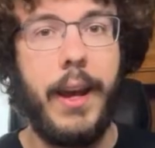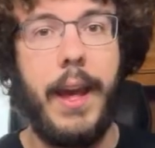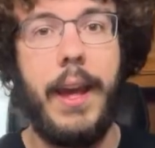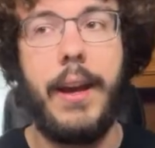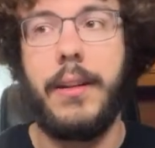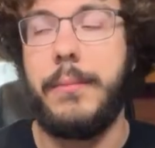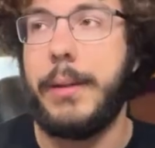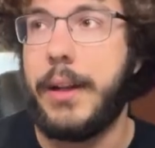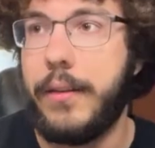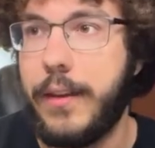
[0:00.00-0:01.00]
and
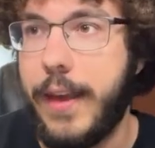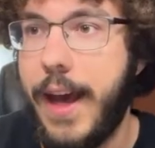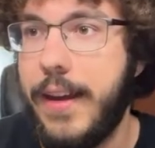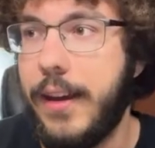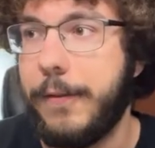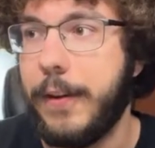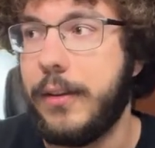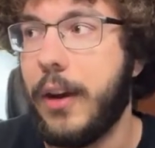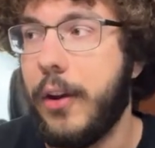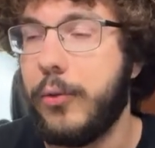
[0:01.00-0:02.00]
because of that, if
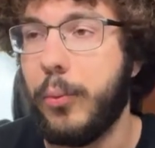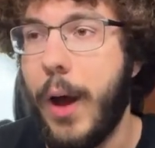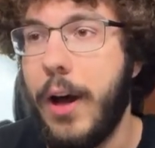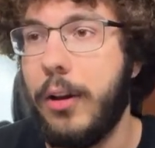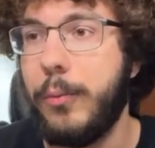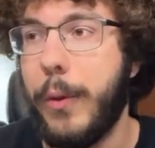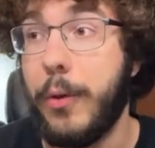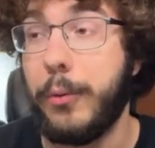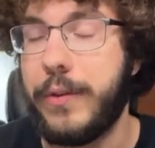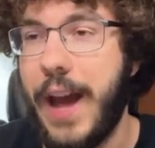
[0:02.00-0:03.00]
it does well with
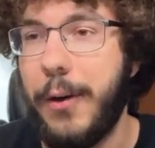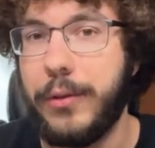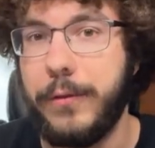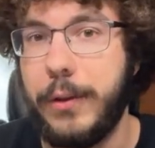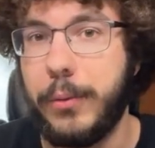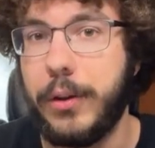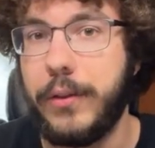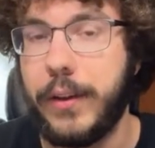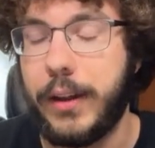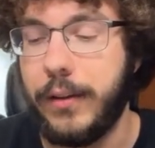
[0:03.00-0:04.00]
those 1,000 viewers, it can